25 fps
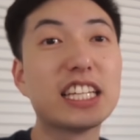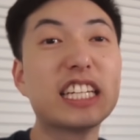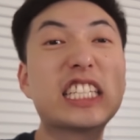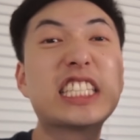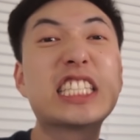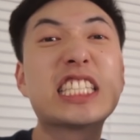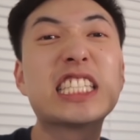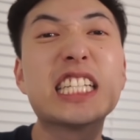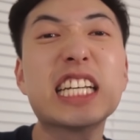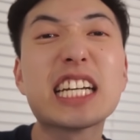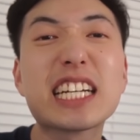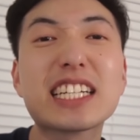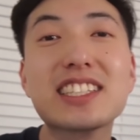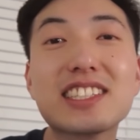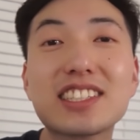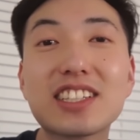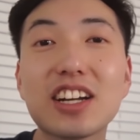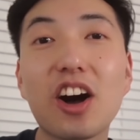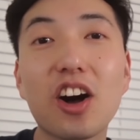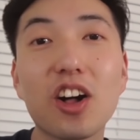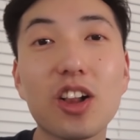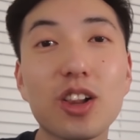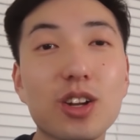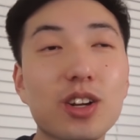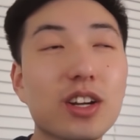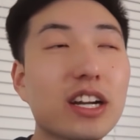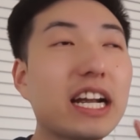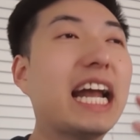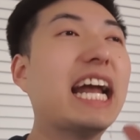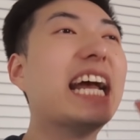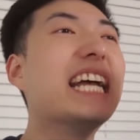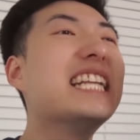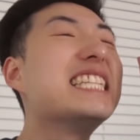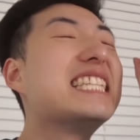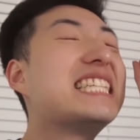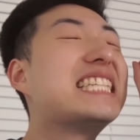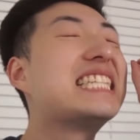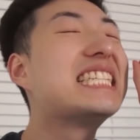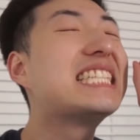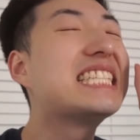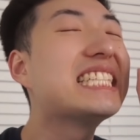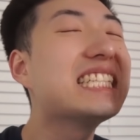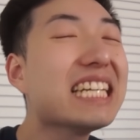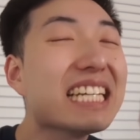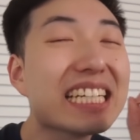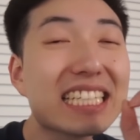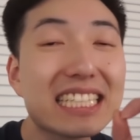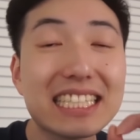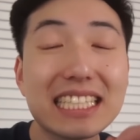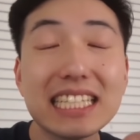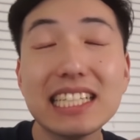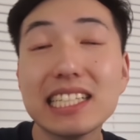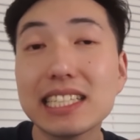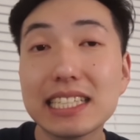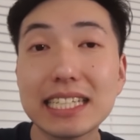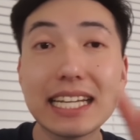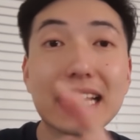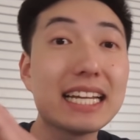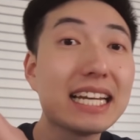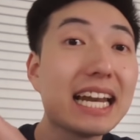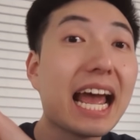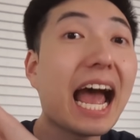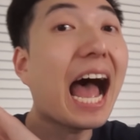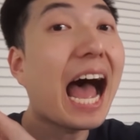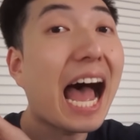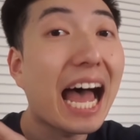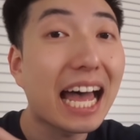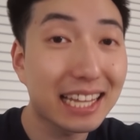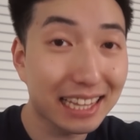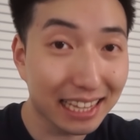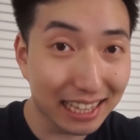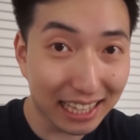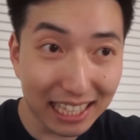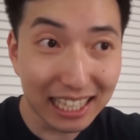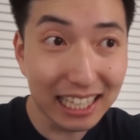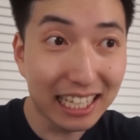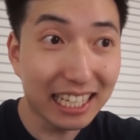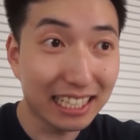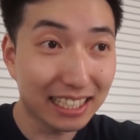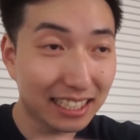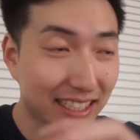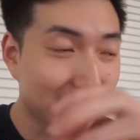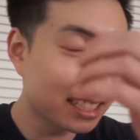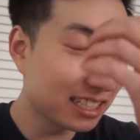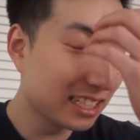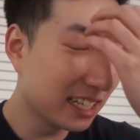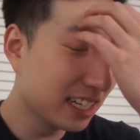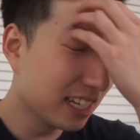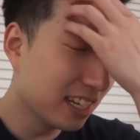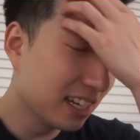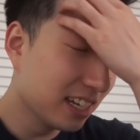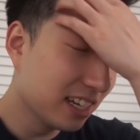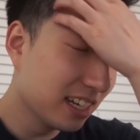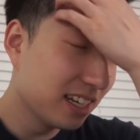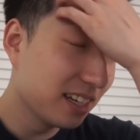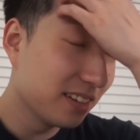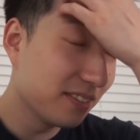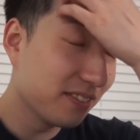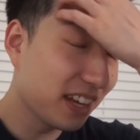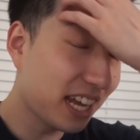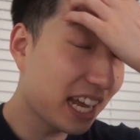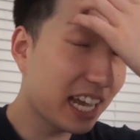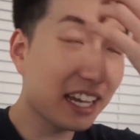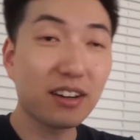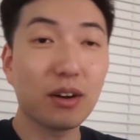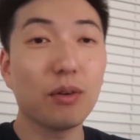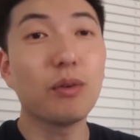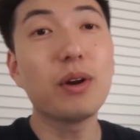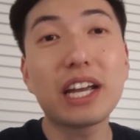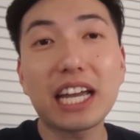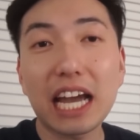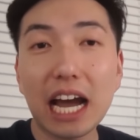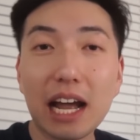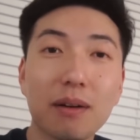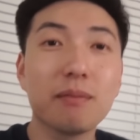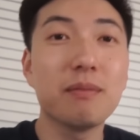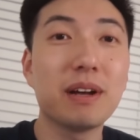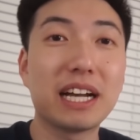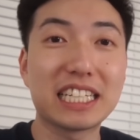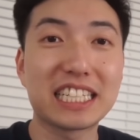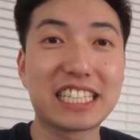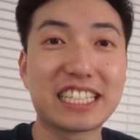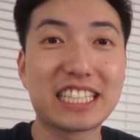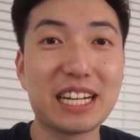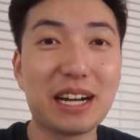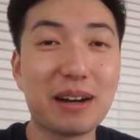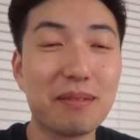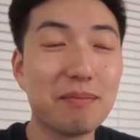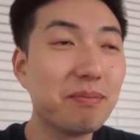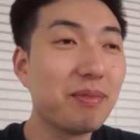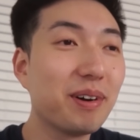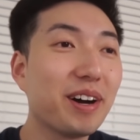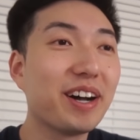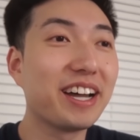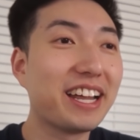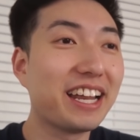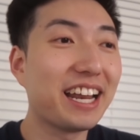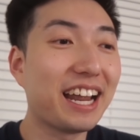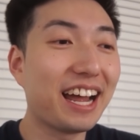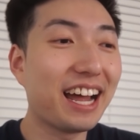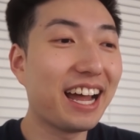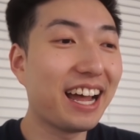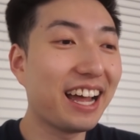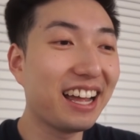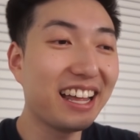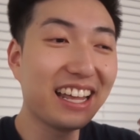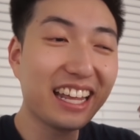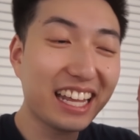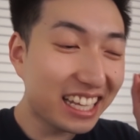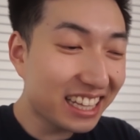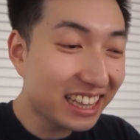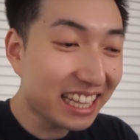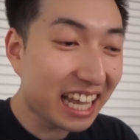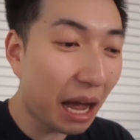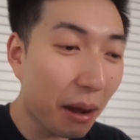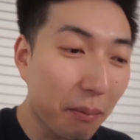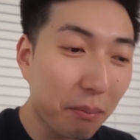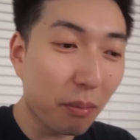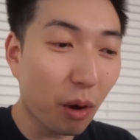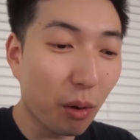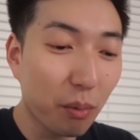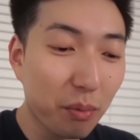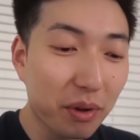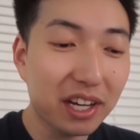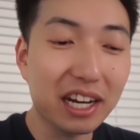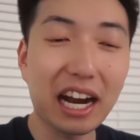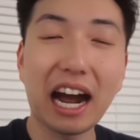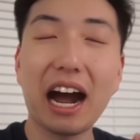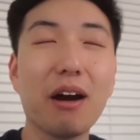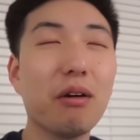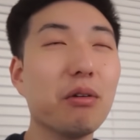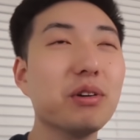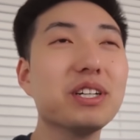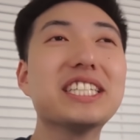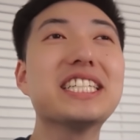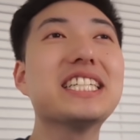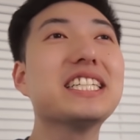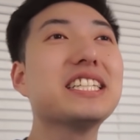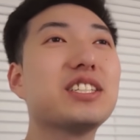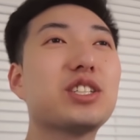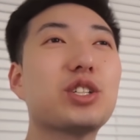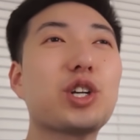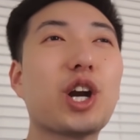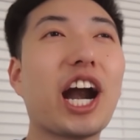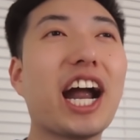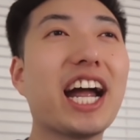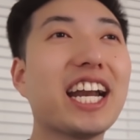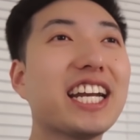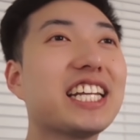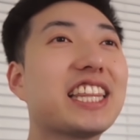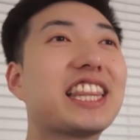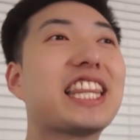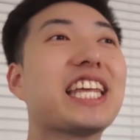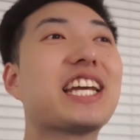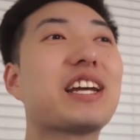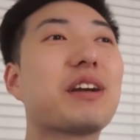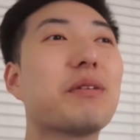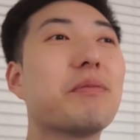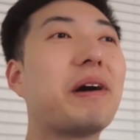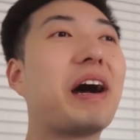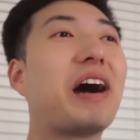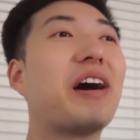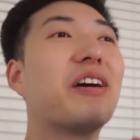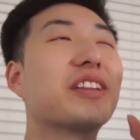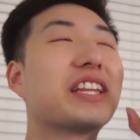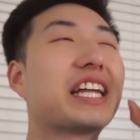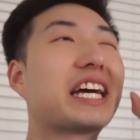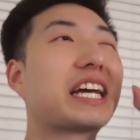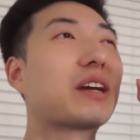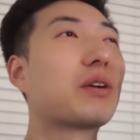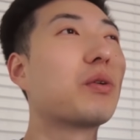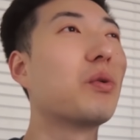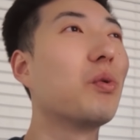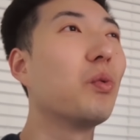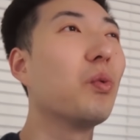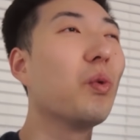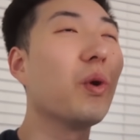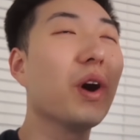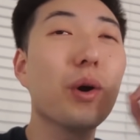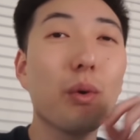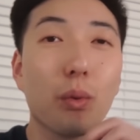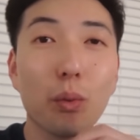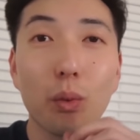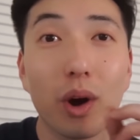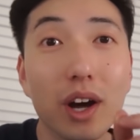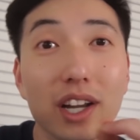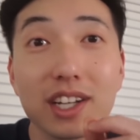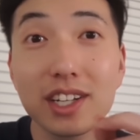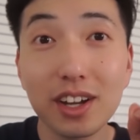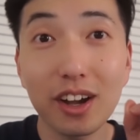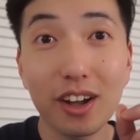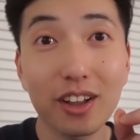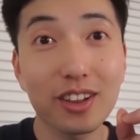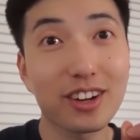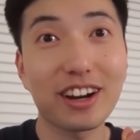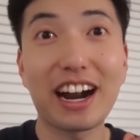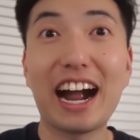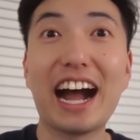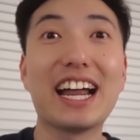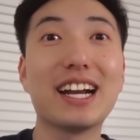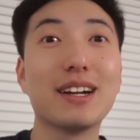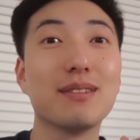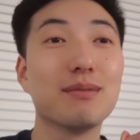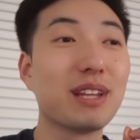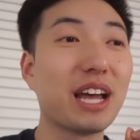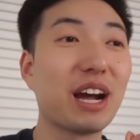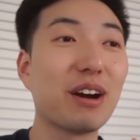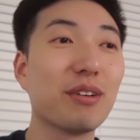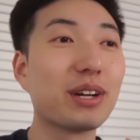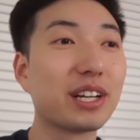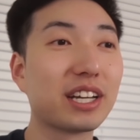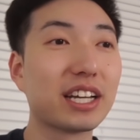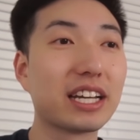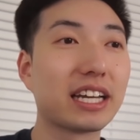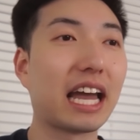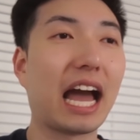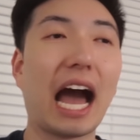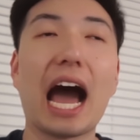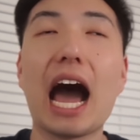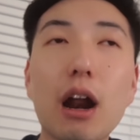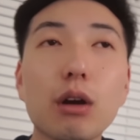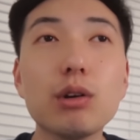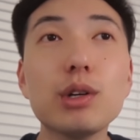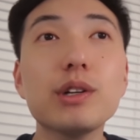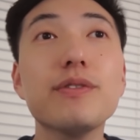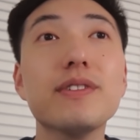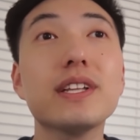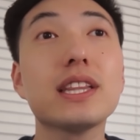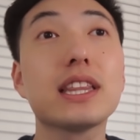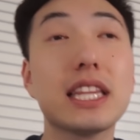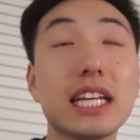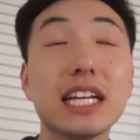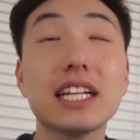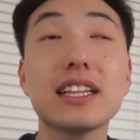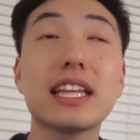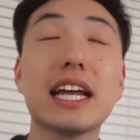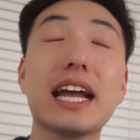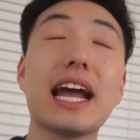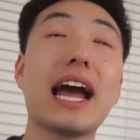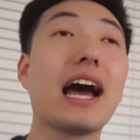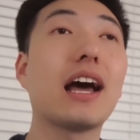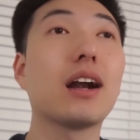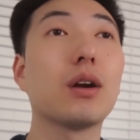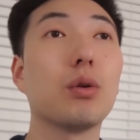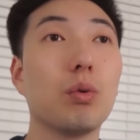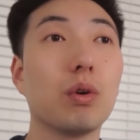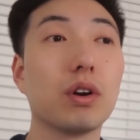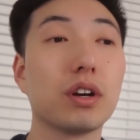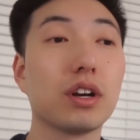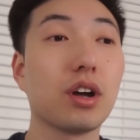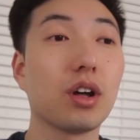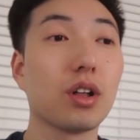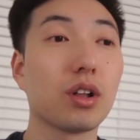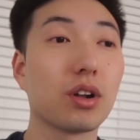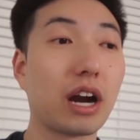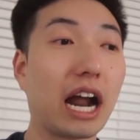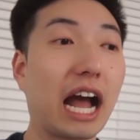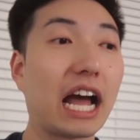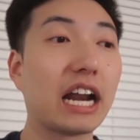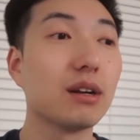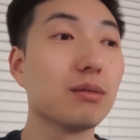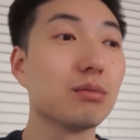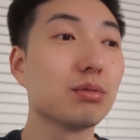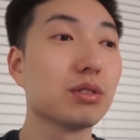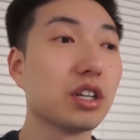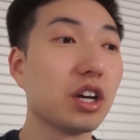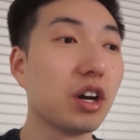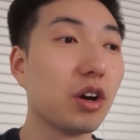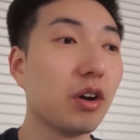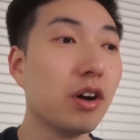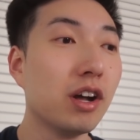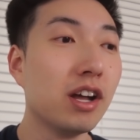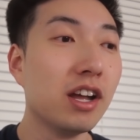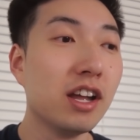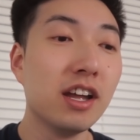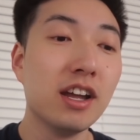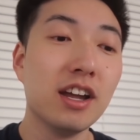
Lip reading: the $6.60 at least. Man, we kind of messed up, but in that moment, I wasn't trying to think about like what $1 item that we could get. I don't even think they had a $1 item, so